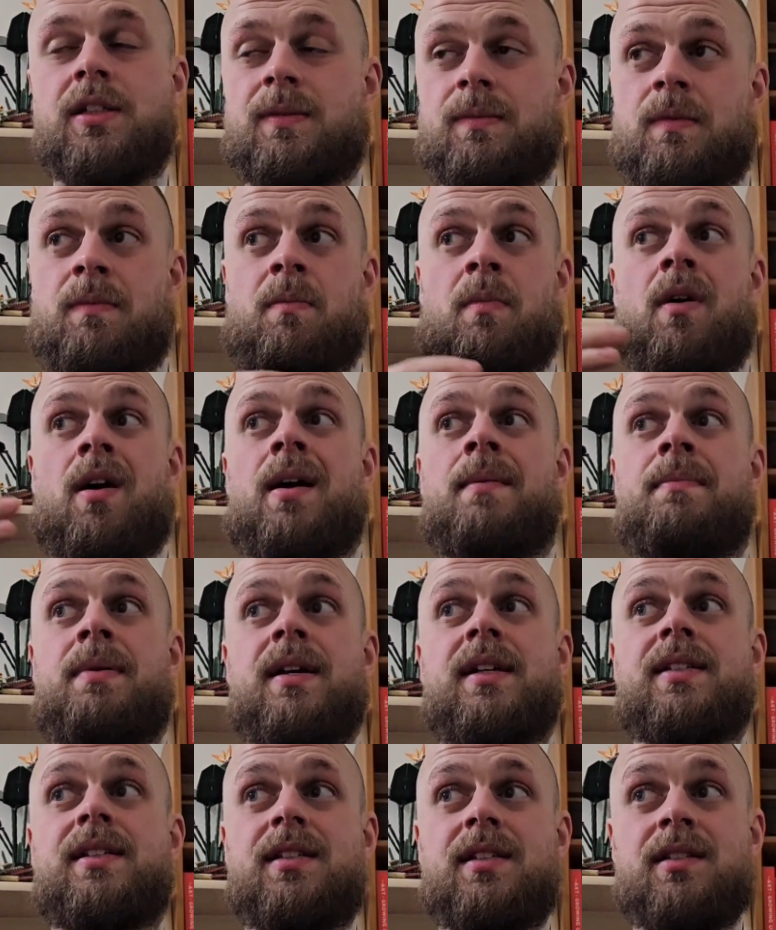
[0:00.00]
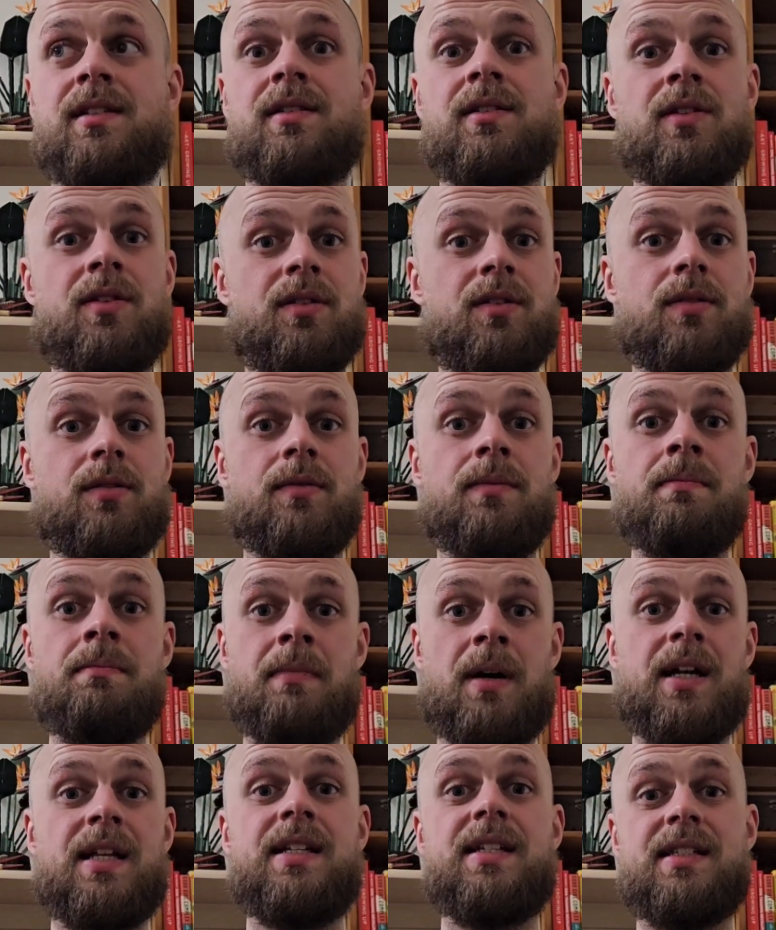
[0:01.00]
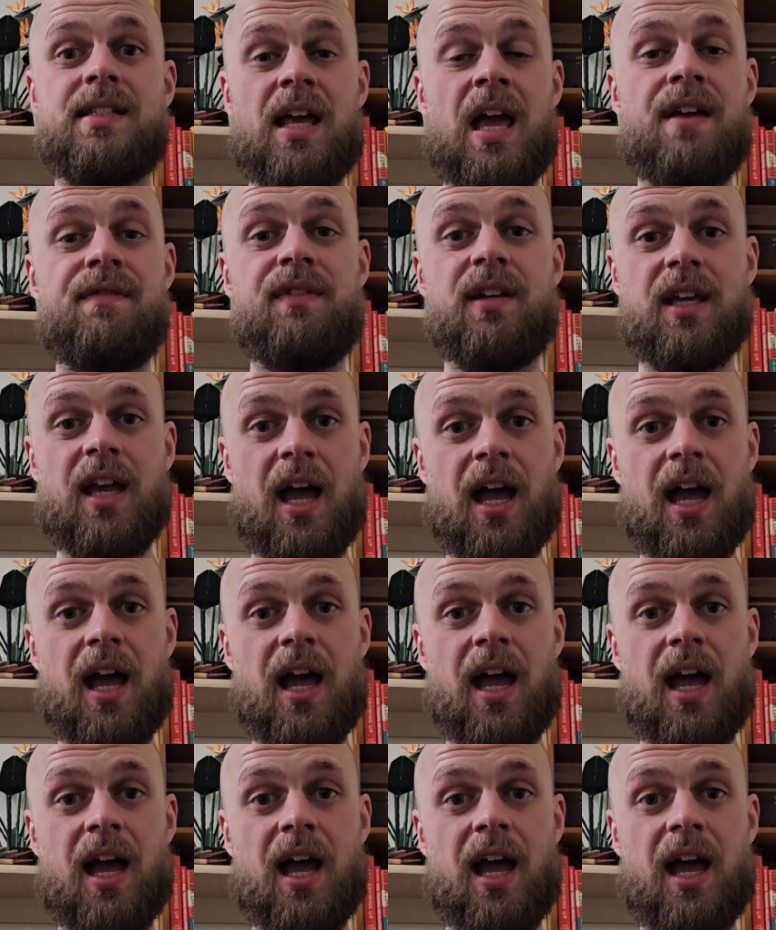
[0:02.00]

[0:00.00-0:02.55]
of my best little money saving